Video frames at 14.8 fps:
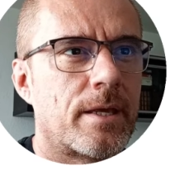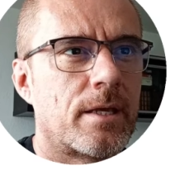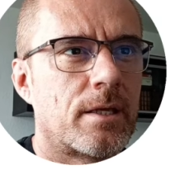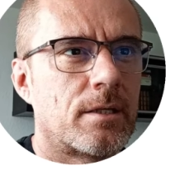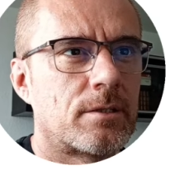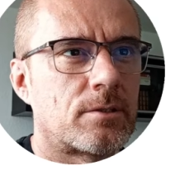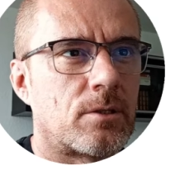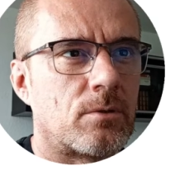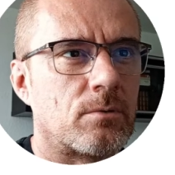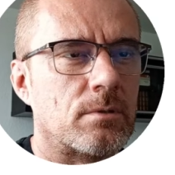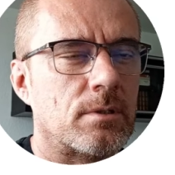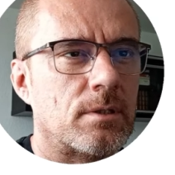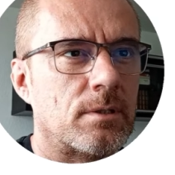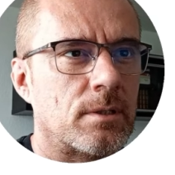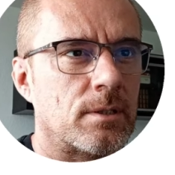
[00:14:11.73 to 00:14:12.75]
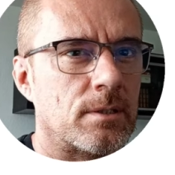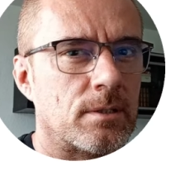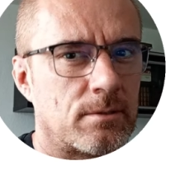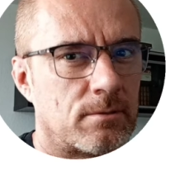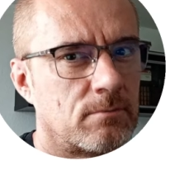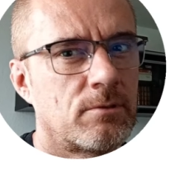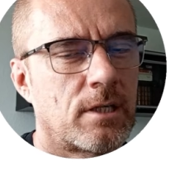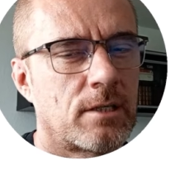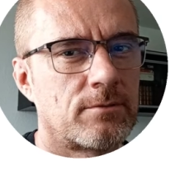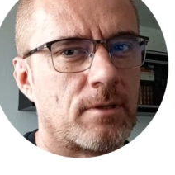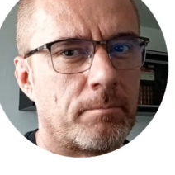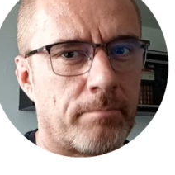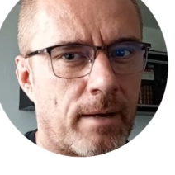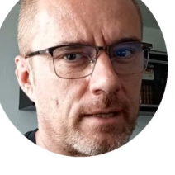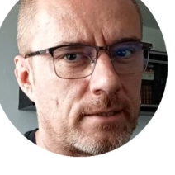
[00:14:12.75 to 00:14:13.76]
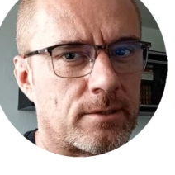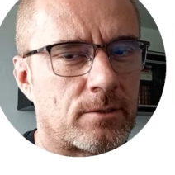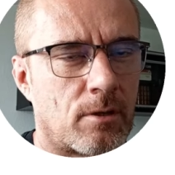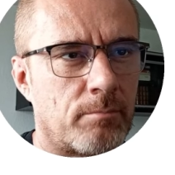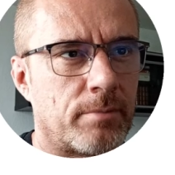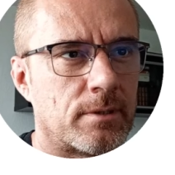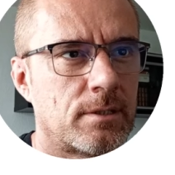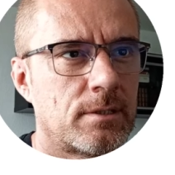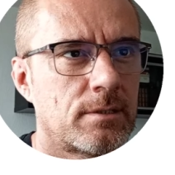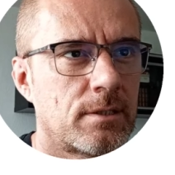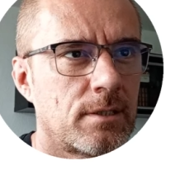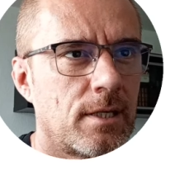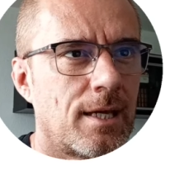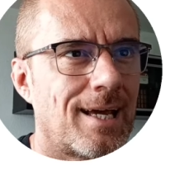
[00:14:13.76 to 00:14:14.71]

So we have the parent component,